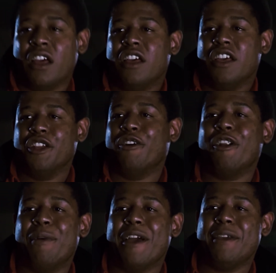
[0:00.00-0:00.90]
hustler named
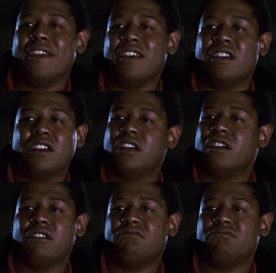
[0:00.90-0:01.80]
Amos.
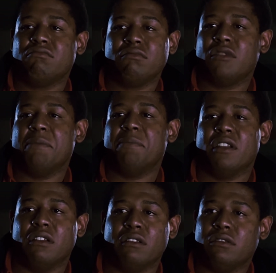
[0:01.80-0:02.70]
It was the
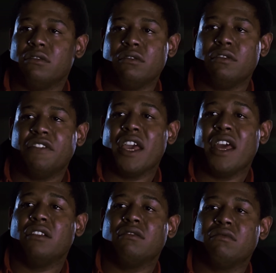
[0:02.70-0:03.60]
final lesson that
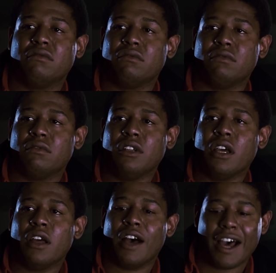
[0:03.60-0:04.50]
Eddie needed to
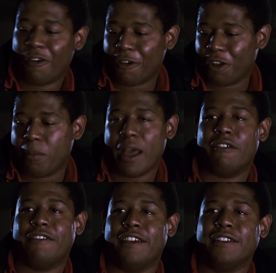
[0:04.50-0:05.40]
confront his demons,
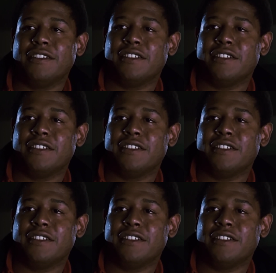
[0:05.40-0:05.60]
a